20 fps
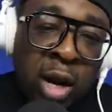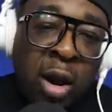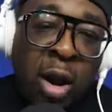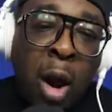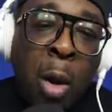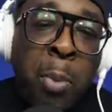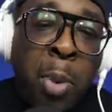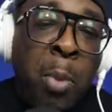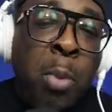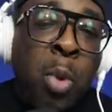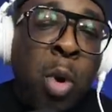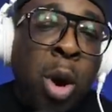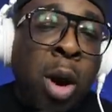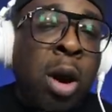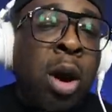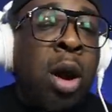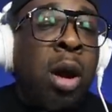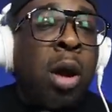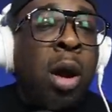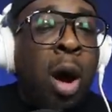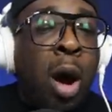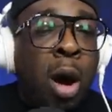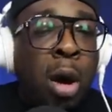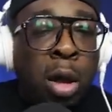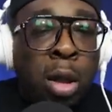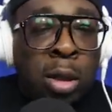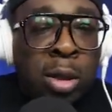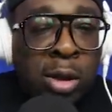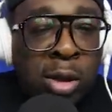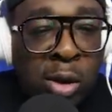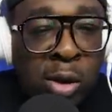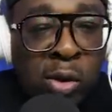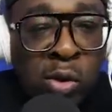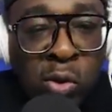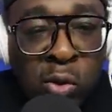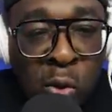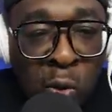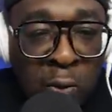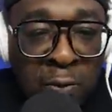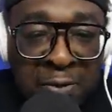and a couple more called
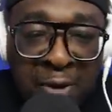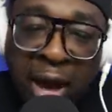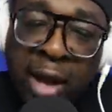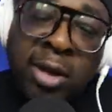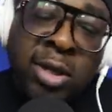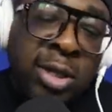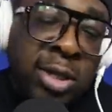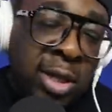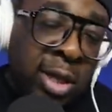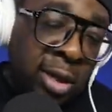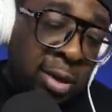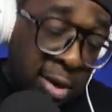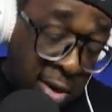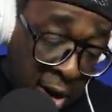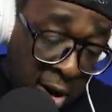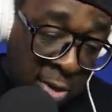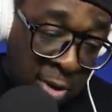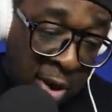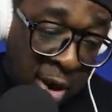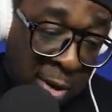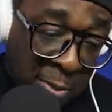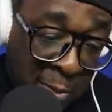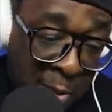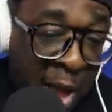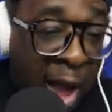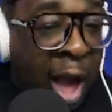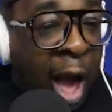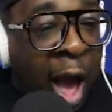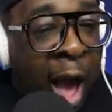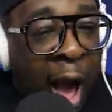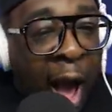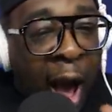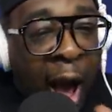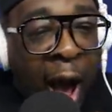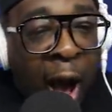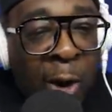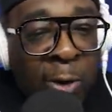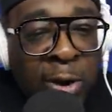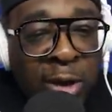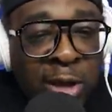"No Vaccine." All right,
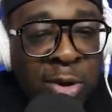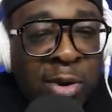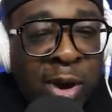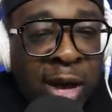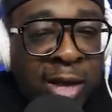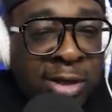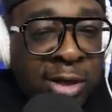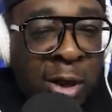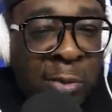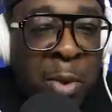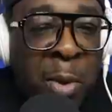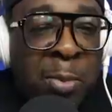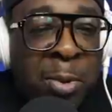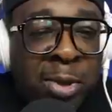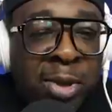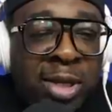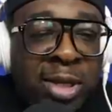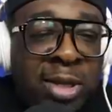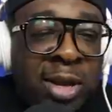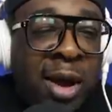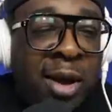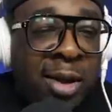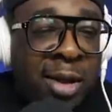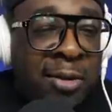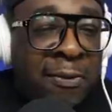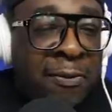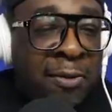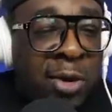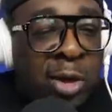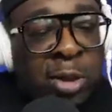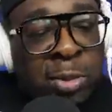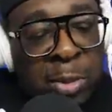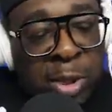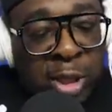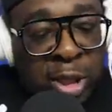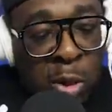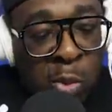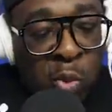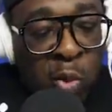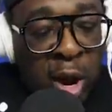how yeah. did you guys come up with this song in the first
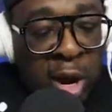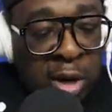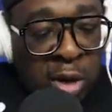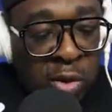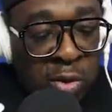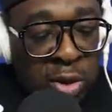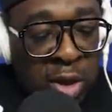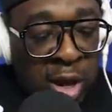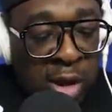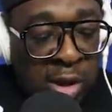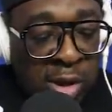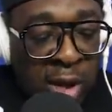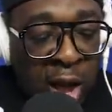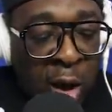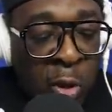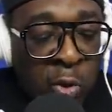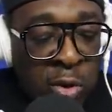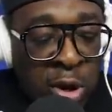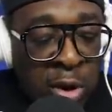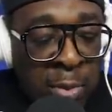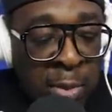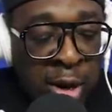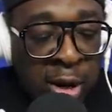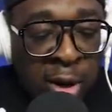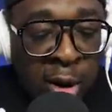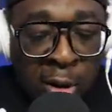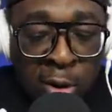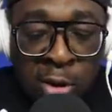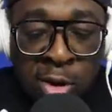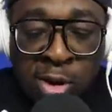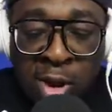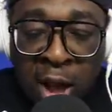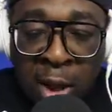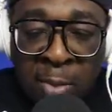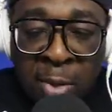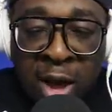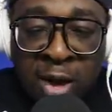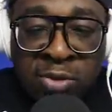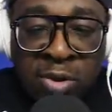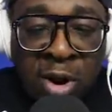place, and why do you think now would have been a good
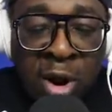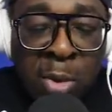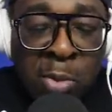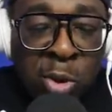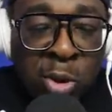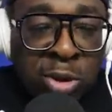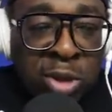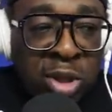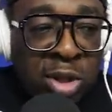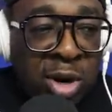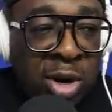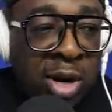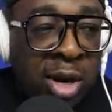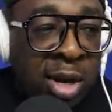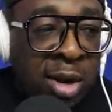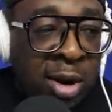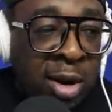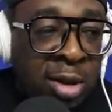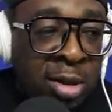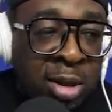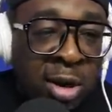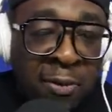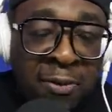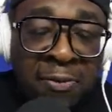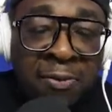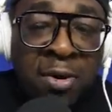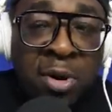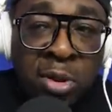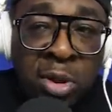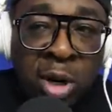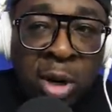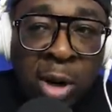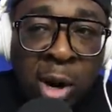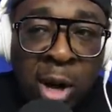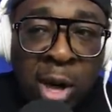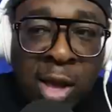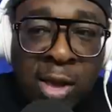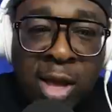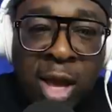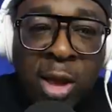time after almost 30 years or further
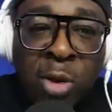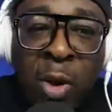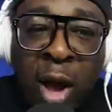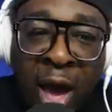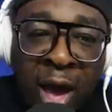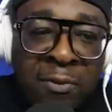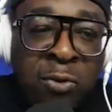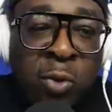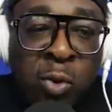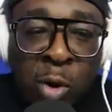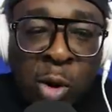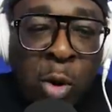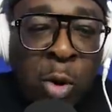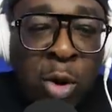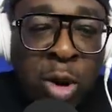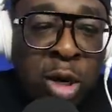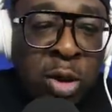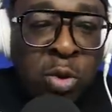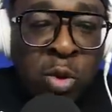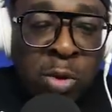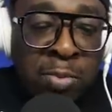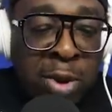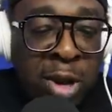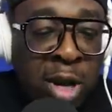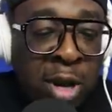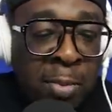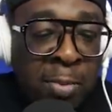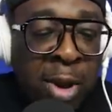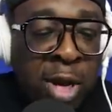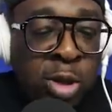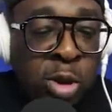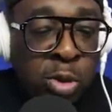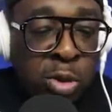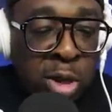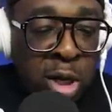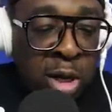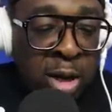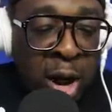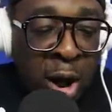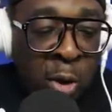that you haven't recorded with Peter Metro
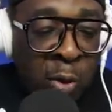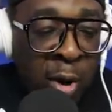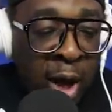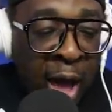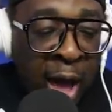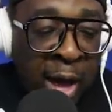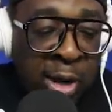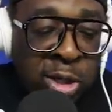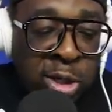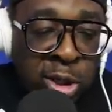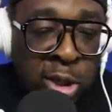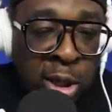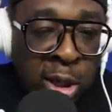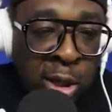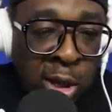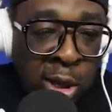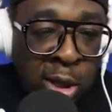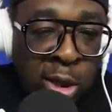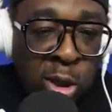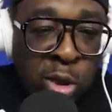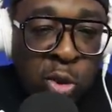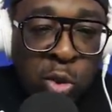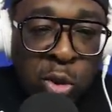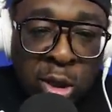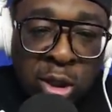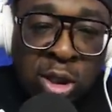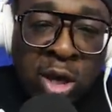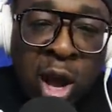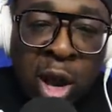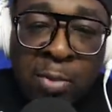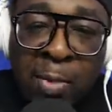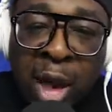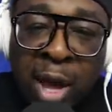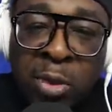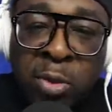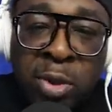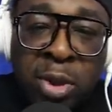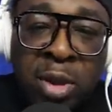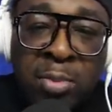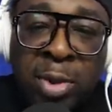to now actually do a song
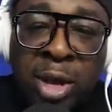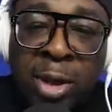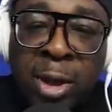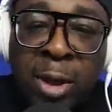back with him